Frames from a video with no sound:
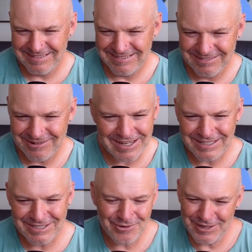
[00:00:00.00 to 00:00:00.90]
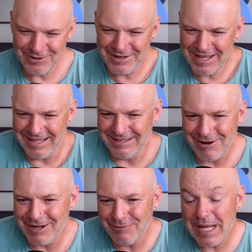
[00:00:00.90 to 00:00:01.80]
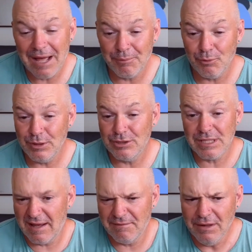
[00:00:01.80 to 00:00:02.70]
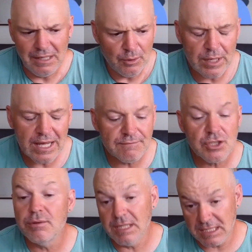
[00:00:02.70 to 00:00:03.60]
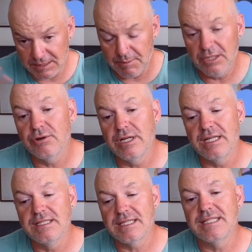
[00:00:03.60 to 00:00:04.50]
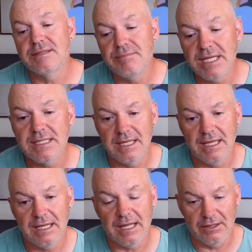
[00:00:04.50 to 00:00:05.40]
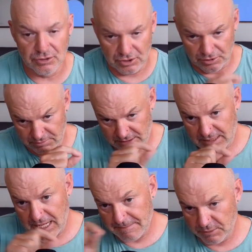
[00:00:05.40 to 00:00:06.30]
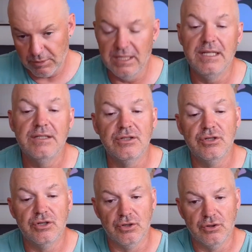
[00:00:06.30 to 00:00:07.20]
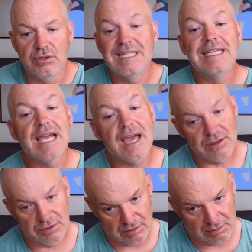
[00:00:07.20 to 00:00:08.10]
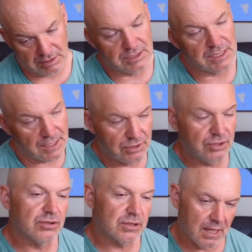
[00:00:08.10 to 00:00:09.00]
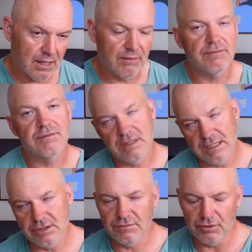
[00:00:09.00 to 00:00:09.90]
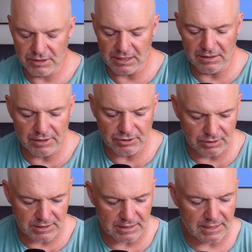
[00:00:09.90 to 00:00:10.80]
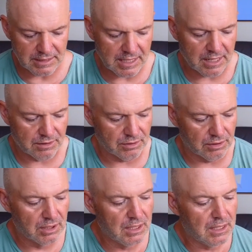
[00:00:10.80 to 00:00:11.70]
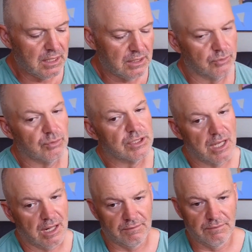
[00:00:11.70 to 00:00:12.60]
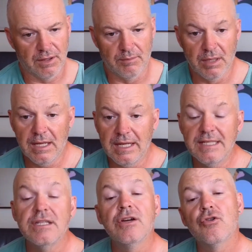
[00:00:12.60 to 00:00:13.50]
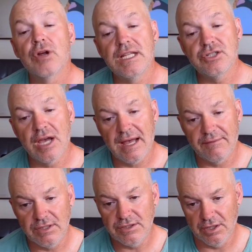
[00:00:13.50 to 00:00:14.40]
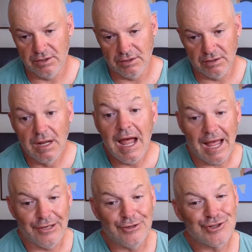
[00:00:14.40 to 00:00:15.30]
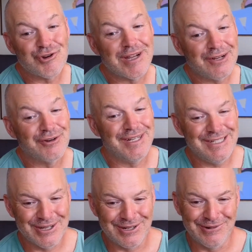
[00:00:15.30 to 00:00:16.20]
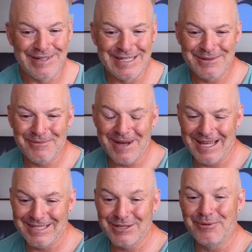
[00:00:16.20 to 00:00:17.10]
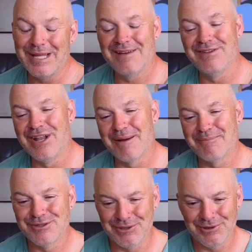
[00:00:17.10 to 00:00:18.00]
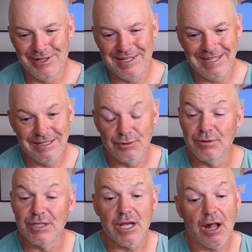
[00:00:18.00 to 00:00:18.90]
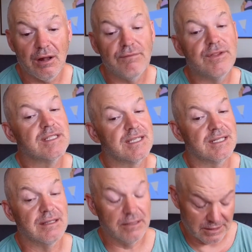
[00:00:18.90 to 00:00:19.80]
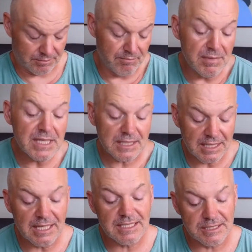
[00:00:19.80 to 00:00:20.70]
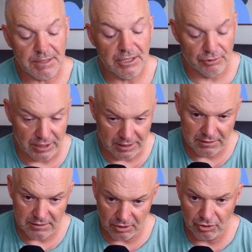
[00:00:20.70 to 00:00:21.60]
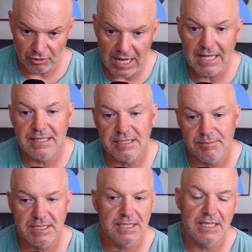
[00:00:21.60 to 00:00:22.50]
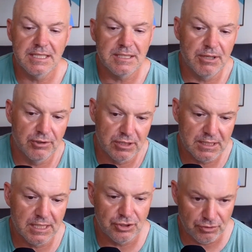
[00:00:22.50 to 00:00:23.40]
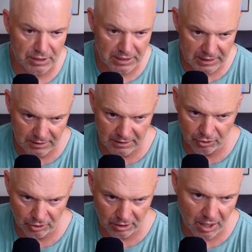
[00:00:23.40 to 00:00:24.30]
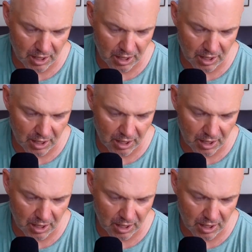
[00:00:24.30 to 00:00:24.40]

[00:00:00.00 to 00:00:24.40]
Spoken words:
Right? It's totally okay. Right? We have some experience that's missing, and there's some steps we need to do together inside of yourself, each of you as individuals, and then together to resolve them. Isn't it great you have each other and you're triggering each other in this way, so we have an opportunity to resolve this missing experience, to create this missing experience that you needed all along.